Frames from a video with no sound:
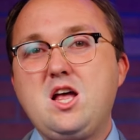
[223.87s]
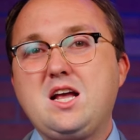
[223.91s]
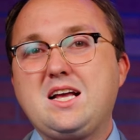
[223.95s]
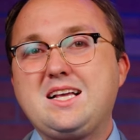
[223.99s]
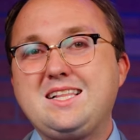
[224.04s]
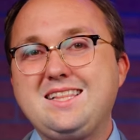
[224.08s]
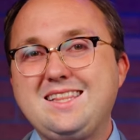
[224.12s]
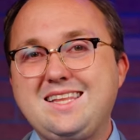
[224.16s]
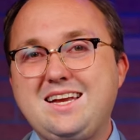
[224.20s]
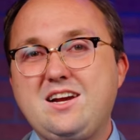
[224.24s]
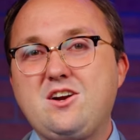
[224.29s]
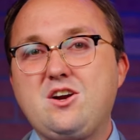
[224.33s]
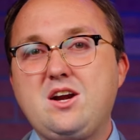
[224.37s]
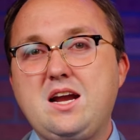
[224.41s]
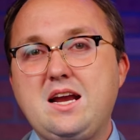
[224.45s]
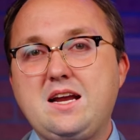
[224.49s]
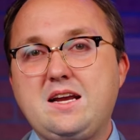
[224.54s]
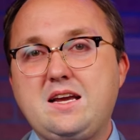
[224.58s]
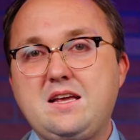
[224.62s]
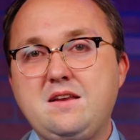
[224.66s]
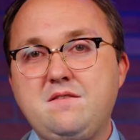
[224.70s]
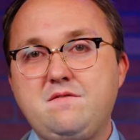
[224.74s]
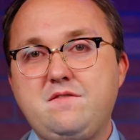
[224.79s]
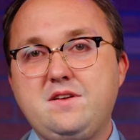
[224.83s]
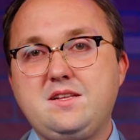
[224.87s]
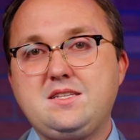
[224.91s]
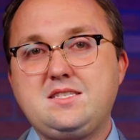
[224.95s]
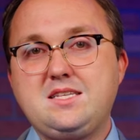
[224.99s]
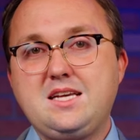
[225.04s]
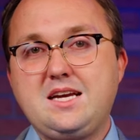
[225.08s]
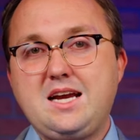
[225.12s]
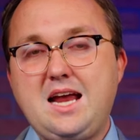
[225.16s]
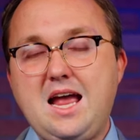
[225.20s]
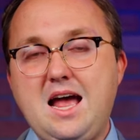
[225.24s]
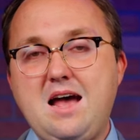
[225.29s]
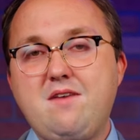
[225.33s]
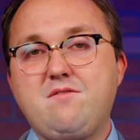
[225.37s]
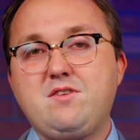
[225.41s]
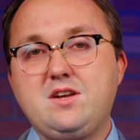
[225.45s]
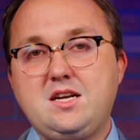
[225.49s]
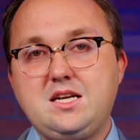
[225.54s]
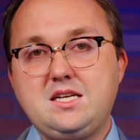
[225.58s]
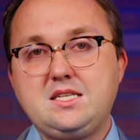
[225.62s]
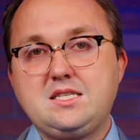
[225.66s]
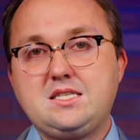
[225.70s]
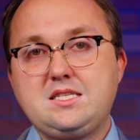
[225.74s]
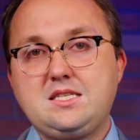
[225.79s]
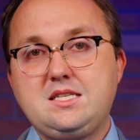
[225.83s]
clear and convincing
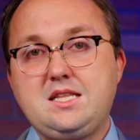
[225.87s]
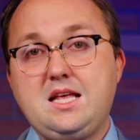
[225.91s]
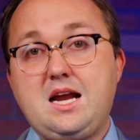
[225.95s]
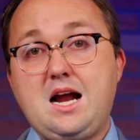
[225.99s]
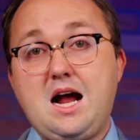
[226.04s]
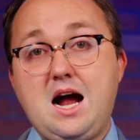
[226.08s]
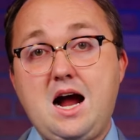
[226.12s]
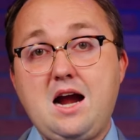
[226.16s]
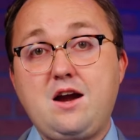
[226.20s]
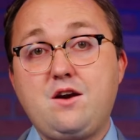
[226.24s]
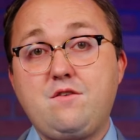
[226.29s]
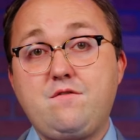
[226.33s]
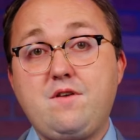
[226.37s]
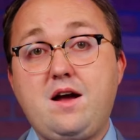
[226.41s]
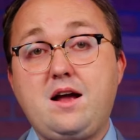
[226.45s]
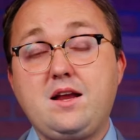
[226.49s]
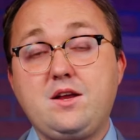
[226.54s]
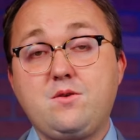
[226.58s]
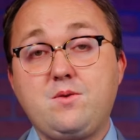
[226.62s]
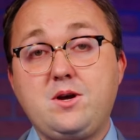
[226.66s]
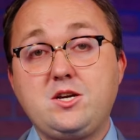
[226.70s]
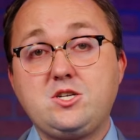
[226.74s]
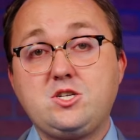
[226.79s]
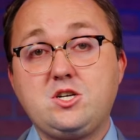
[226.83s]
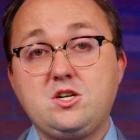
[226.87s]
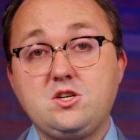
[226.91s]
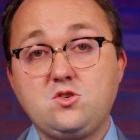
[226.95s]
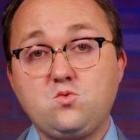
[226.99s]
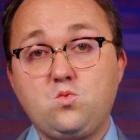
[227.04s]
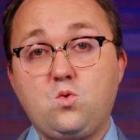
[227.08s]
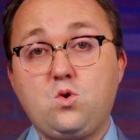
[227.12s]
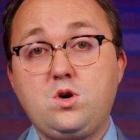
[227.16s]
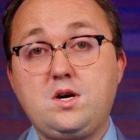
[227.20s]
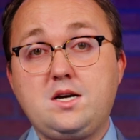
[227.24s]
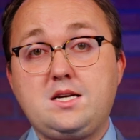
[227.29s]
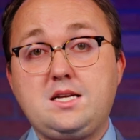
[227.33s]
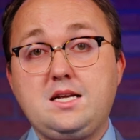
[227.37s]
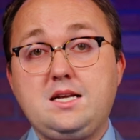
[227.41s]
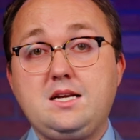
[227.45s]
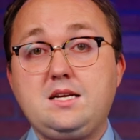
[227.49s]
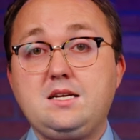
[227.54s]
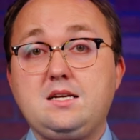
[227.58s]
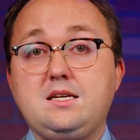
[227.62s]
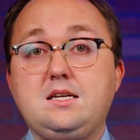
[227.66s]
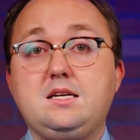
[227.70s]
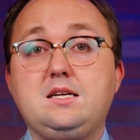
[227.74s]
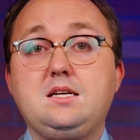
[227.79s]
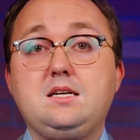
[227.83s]
evidence that a higher valuation is warranted.